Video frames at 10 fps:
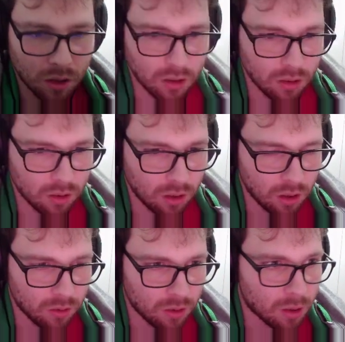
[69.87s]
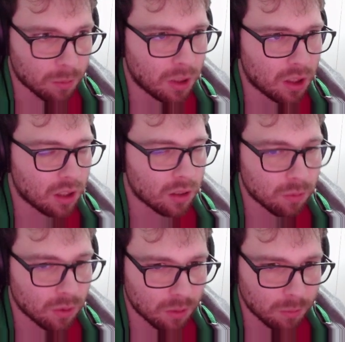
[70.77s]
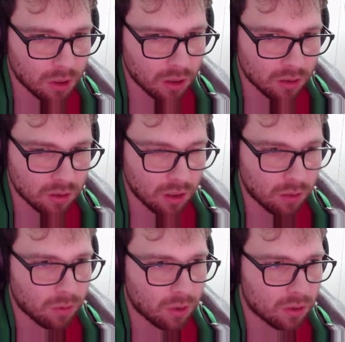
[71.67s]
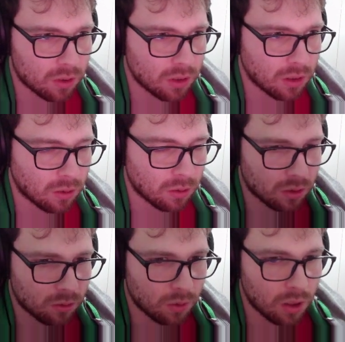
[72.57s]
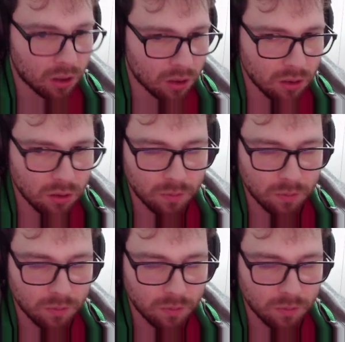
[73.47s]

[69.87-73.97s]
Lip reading: I recommend that one because that one is really good.